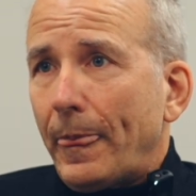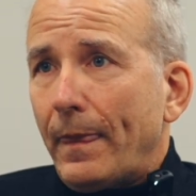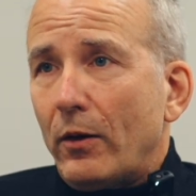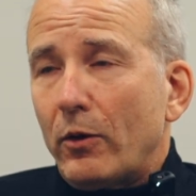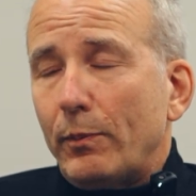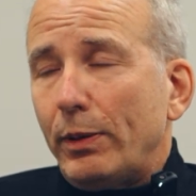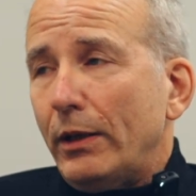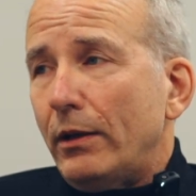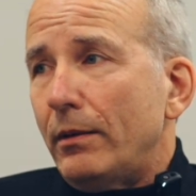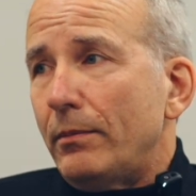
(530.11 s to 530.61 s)

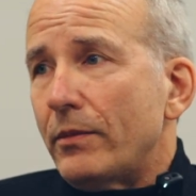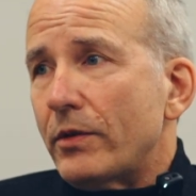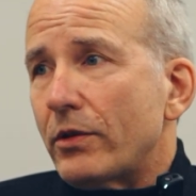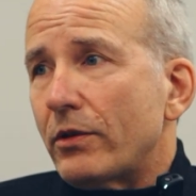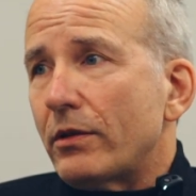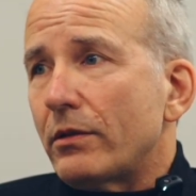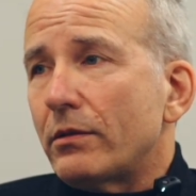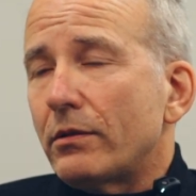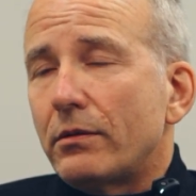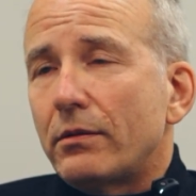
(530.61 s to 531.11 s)
or plums
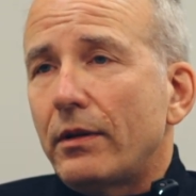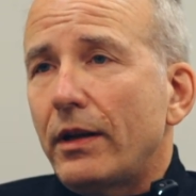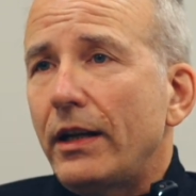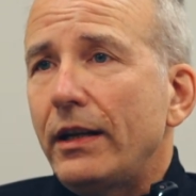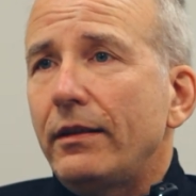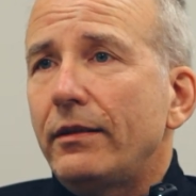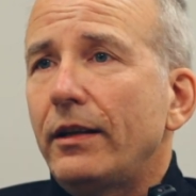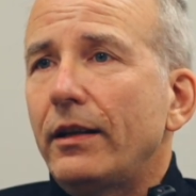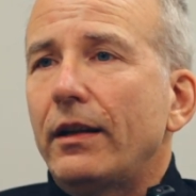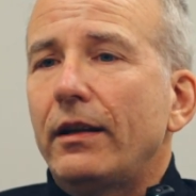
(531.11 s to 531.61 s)
or
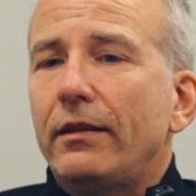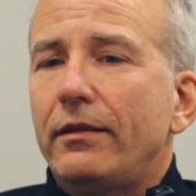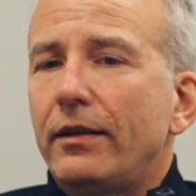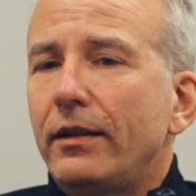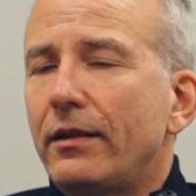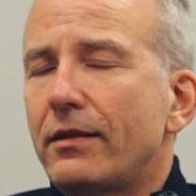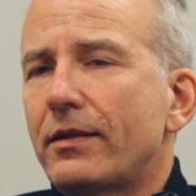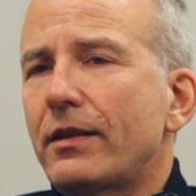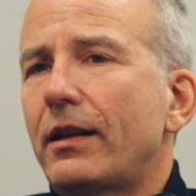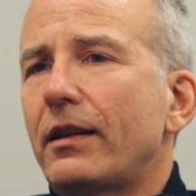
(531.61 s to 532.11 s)
anything
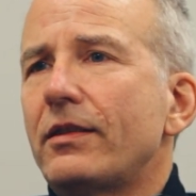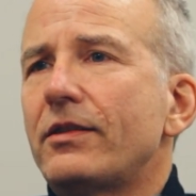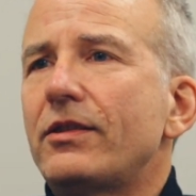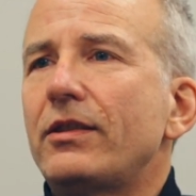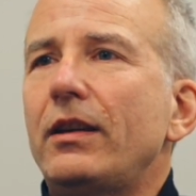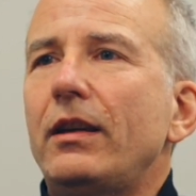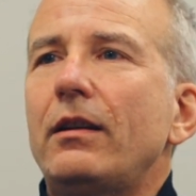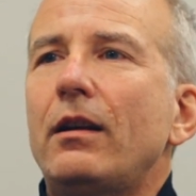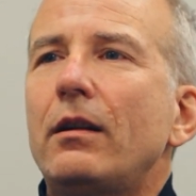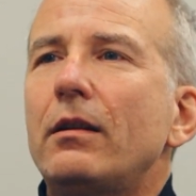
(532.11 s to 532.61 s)
anything that's got a
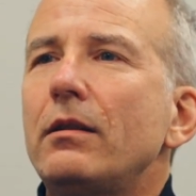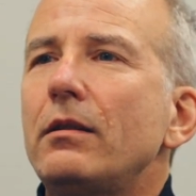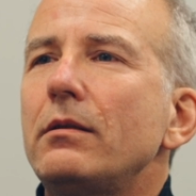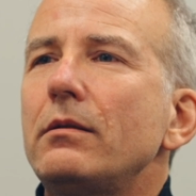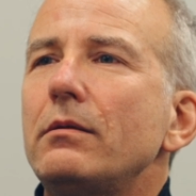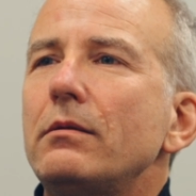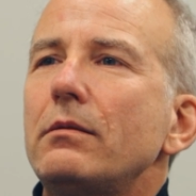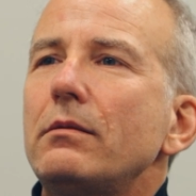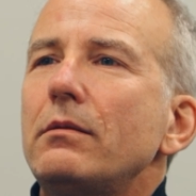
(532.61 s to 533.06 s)
skin on it,